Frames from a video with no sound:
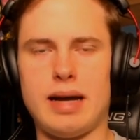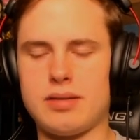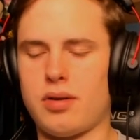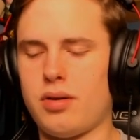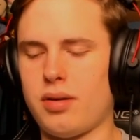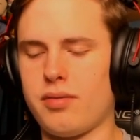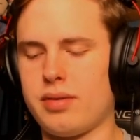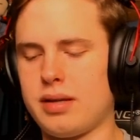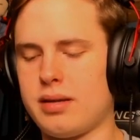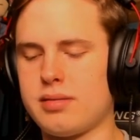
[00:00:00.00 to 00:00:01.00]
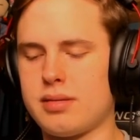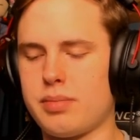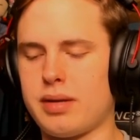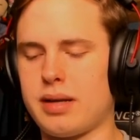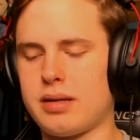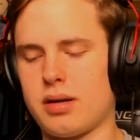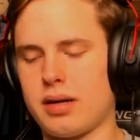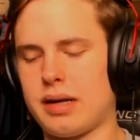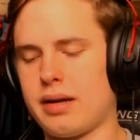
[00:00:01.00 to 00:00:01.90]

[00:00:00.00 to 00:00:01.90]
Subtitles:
as all of these building targeting